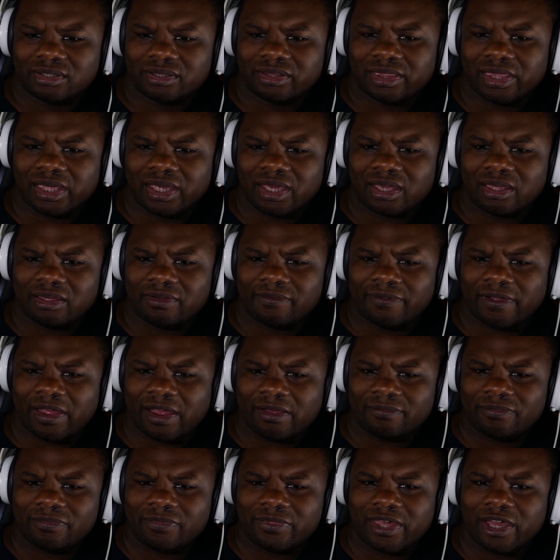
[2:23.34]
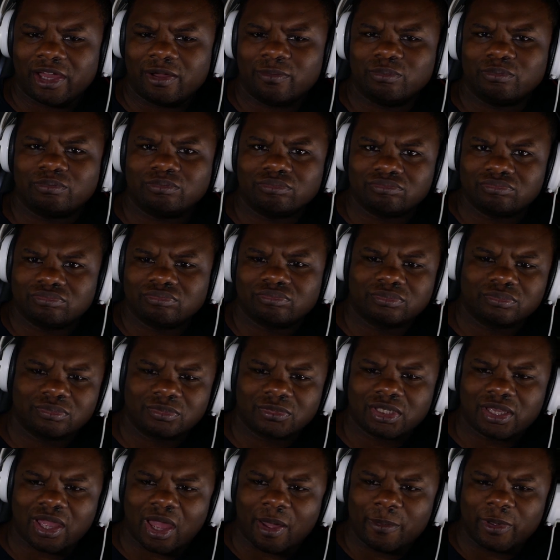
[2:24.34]
thing of them
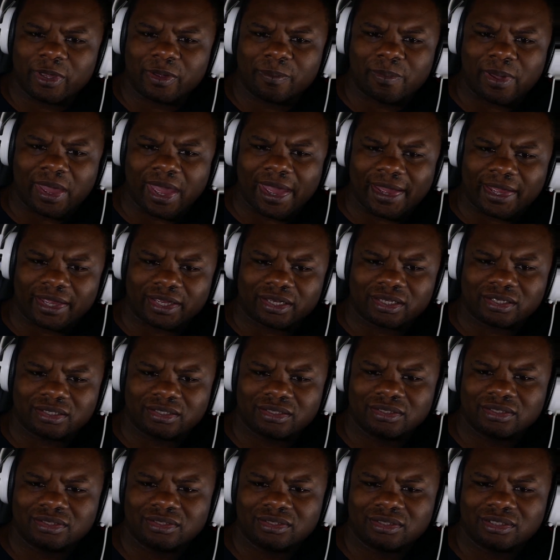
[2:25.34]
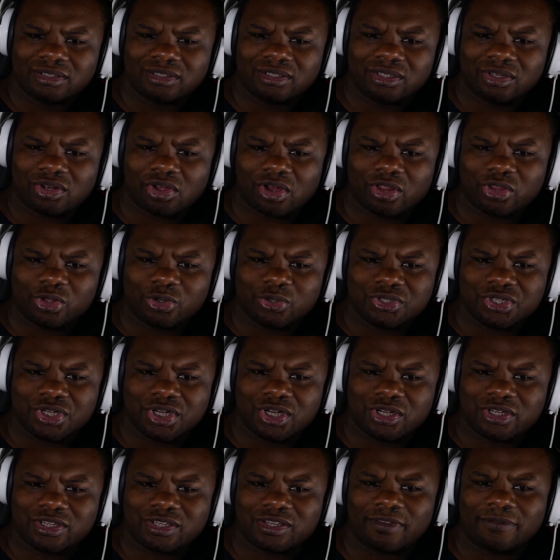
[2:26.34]
coming back in all those
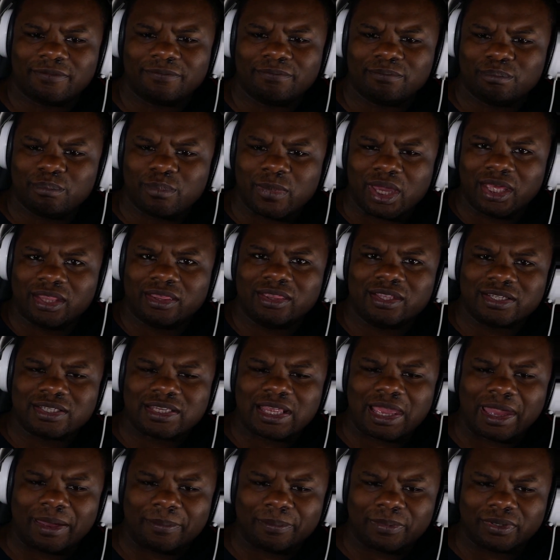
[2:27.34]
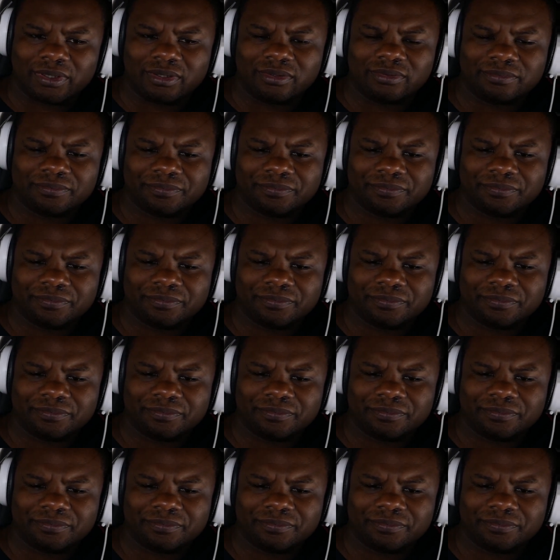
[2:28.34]
years that made this happen.